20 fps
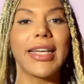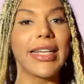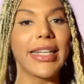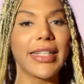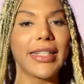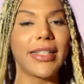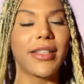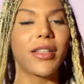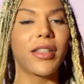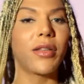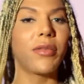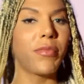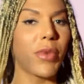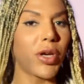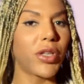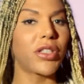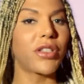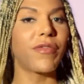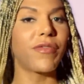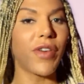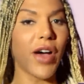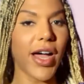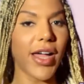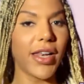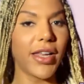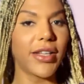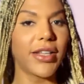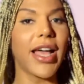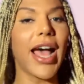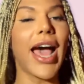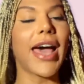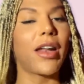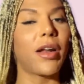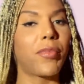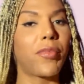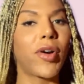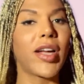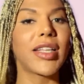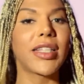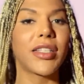is the most violent and
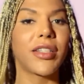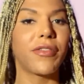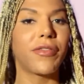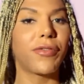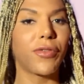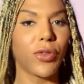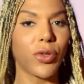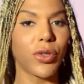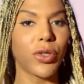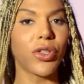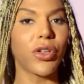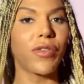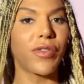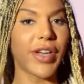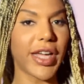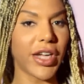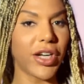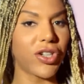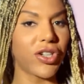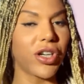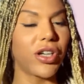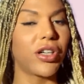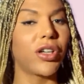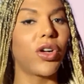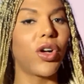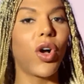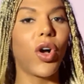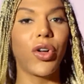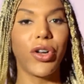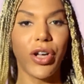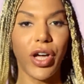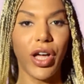oppressive force of nature on